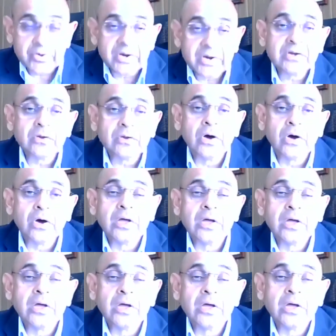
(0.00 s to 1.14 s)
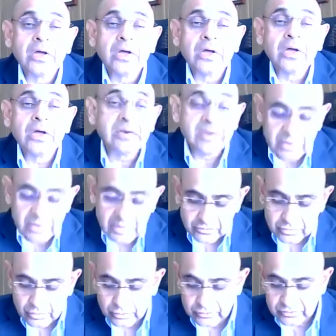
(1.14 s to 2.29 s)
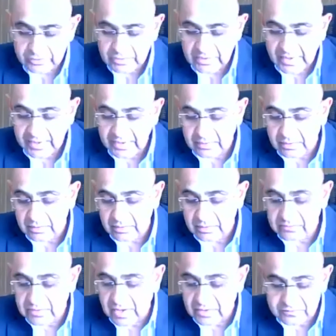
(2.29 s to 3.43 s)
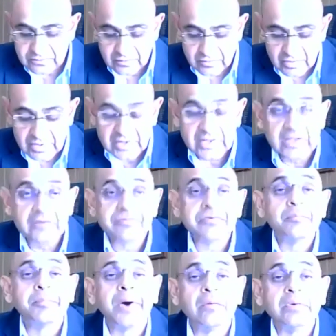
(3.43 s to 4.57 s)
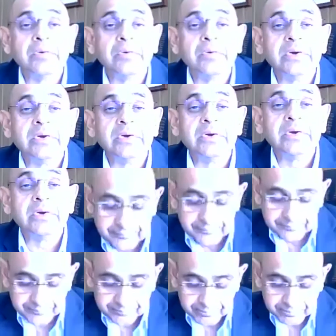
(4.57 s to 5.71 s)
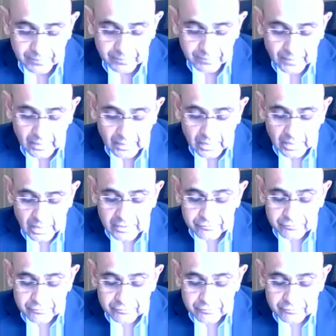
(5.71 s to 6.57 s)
on humanitarian issues like disaster relief, poverty, and